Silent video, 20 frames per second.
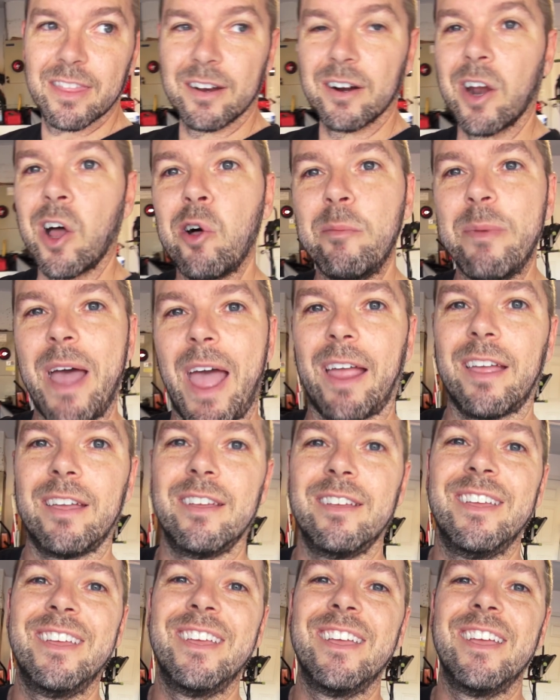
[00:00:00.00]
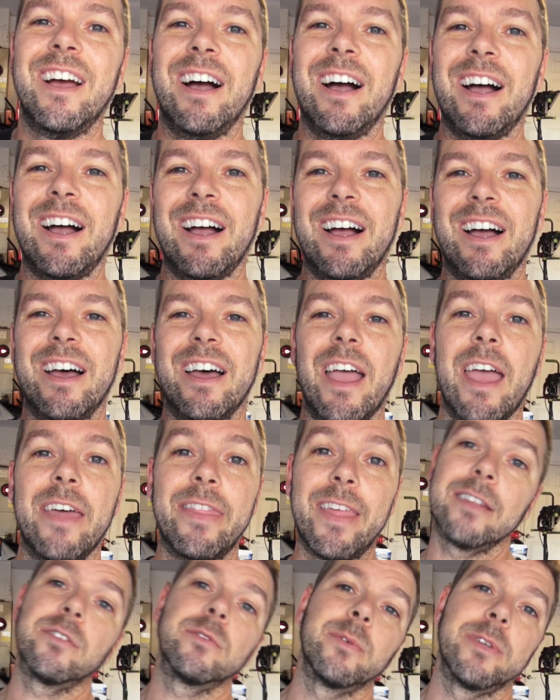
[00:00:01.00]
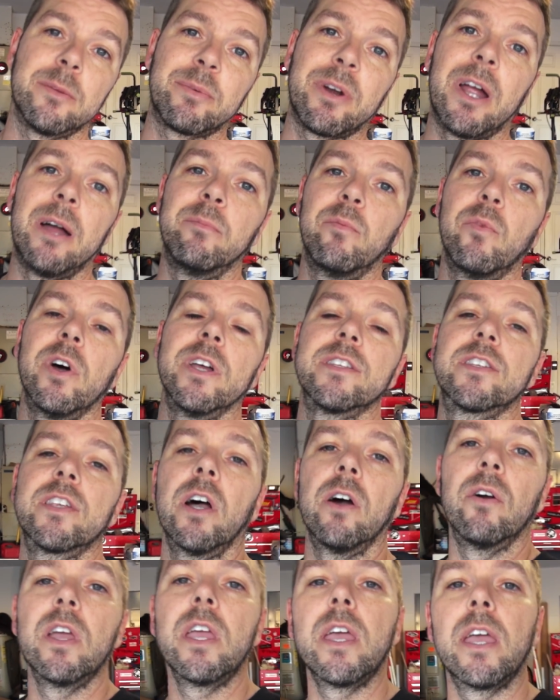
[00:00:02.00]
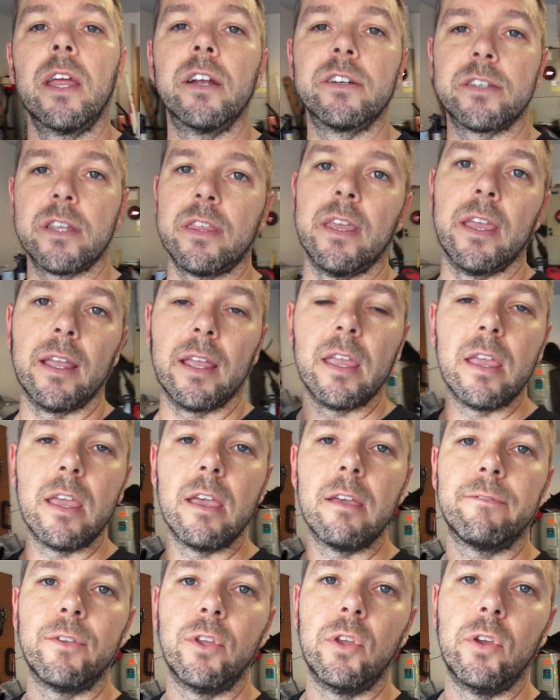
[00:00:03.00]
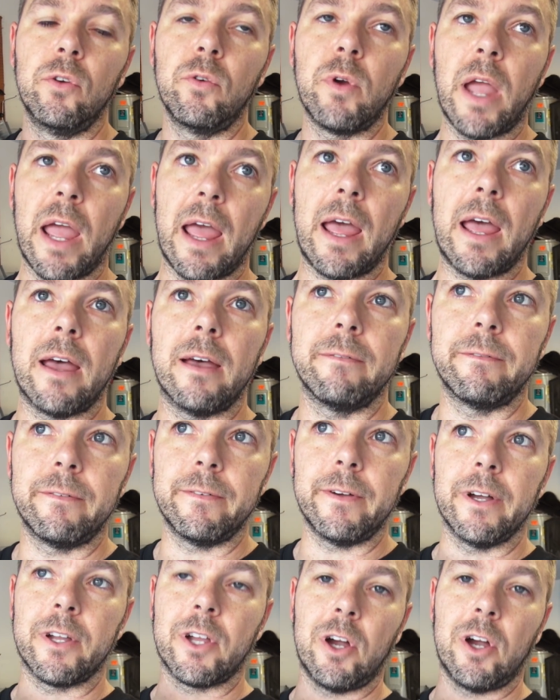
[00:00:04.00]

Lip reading: They're all back. And that's what the problem was. So here's the thing. If you have a